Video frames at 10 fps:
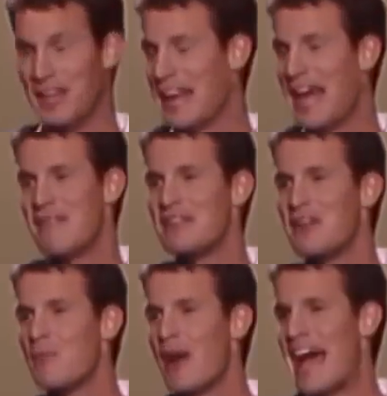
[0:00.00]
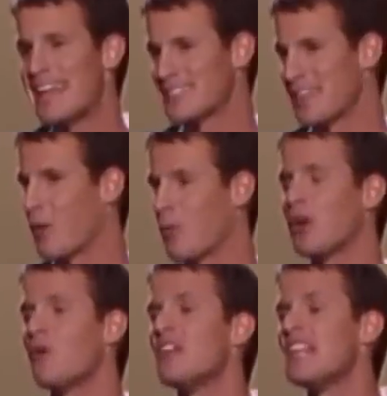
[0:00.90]
We can have it in Nebraska.
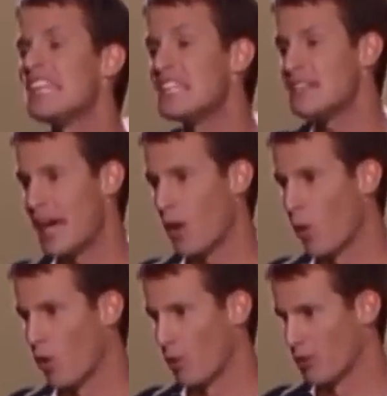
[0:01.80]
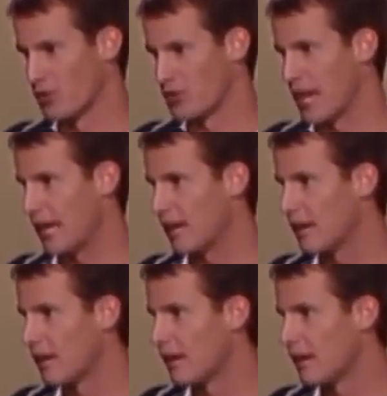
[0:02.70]
We don't need that horrible state.